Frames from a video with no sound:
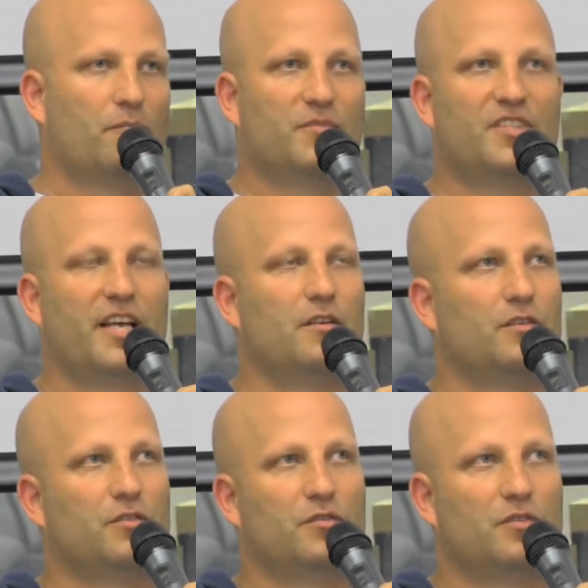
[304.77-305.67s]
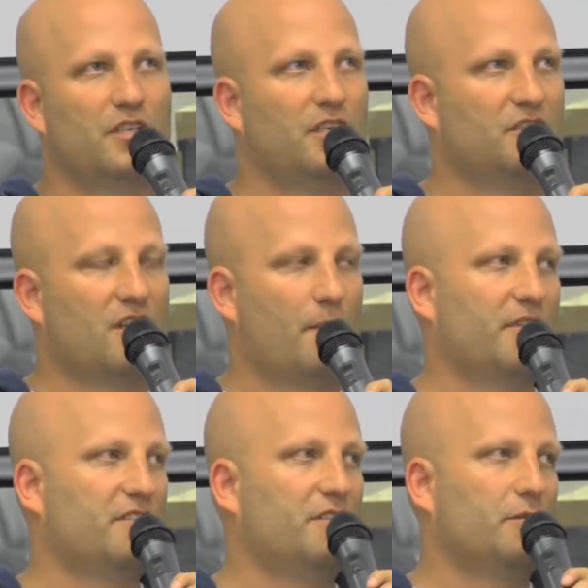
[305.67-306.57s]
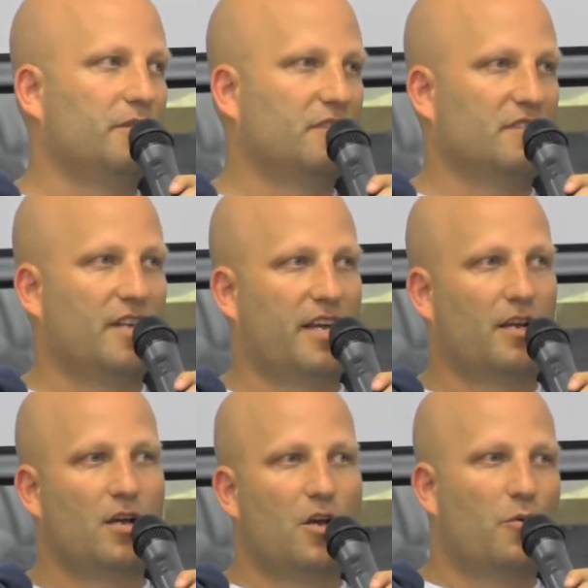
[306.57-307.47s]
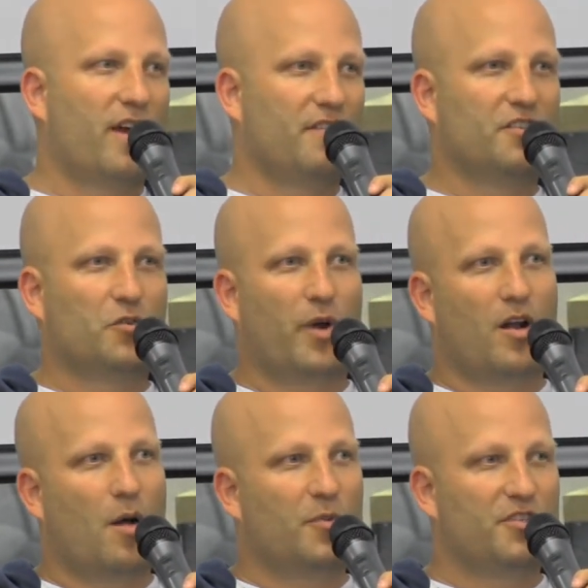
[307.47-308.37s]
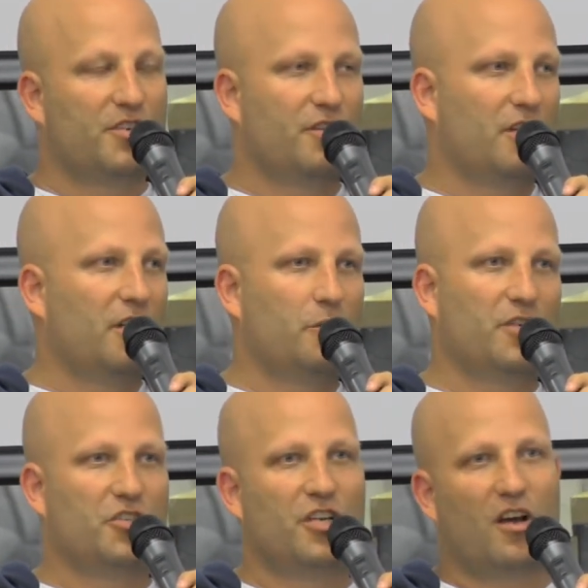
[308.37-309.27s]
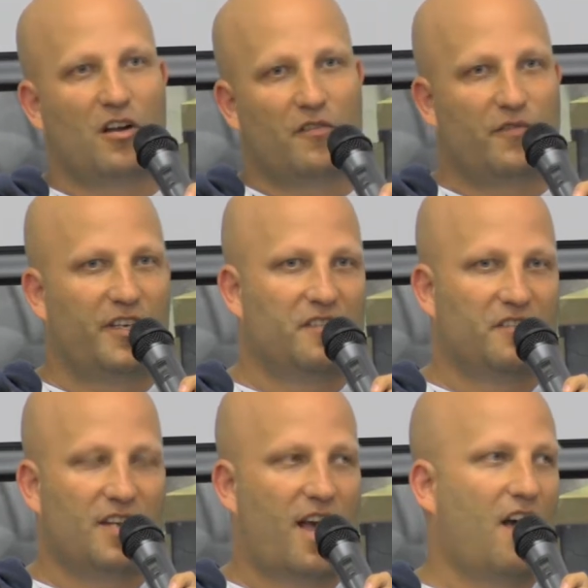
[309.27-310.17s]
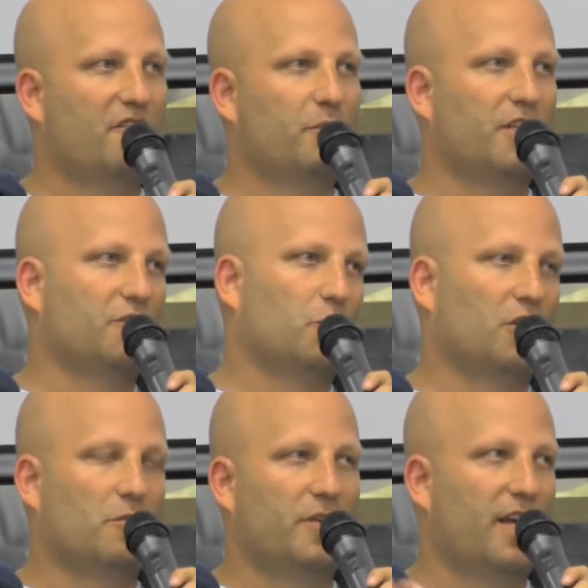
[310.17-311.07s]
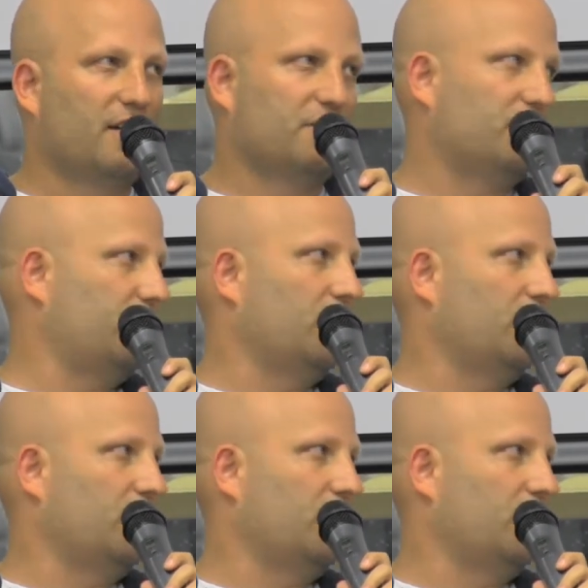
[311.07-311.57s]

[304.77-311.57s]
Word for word: sales is coming to you and saying we have this great opportunity, we should cut our fees in half because we're going to be X,